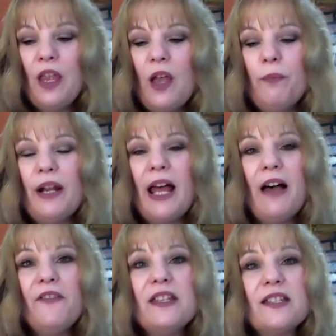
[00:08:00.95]
But
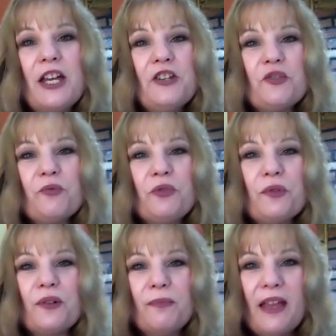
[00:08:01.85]
have the intention when you
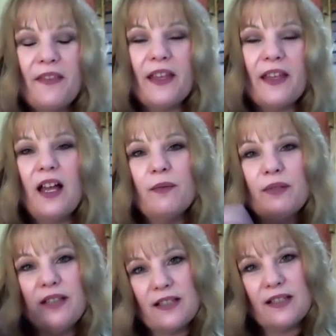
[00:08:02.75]
go to bed that I
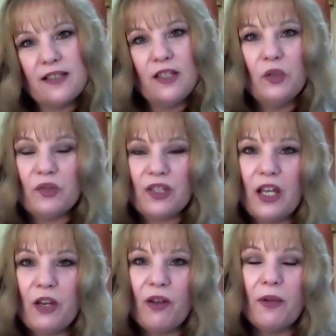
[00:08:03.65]
would like to see you
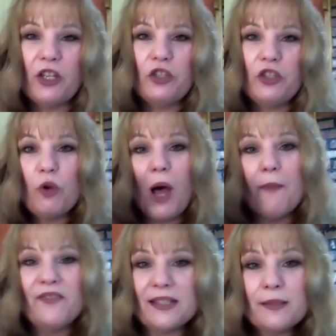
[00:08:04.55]
tonight, Grandma. Can you
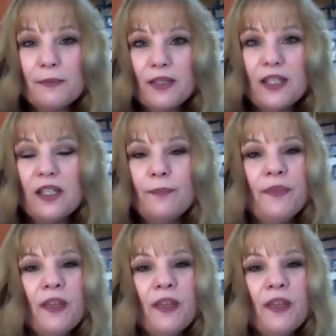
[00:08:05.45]
come visit me?